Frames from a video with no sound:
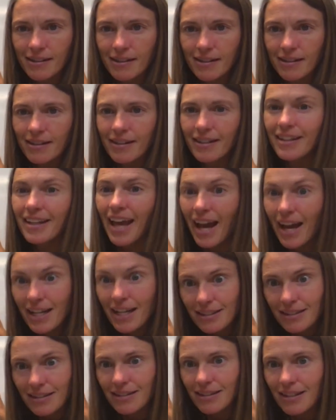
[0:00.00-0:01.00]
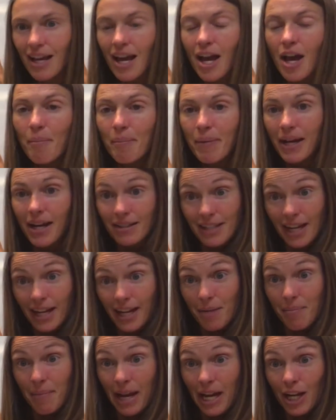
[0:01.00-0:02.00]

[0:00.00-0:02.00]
Yes, because I can make a new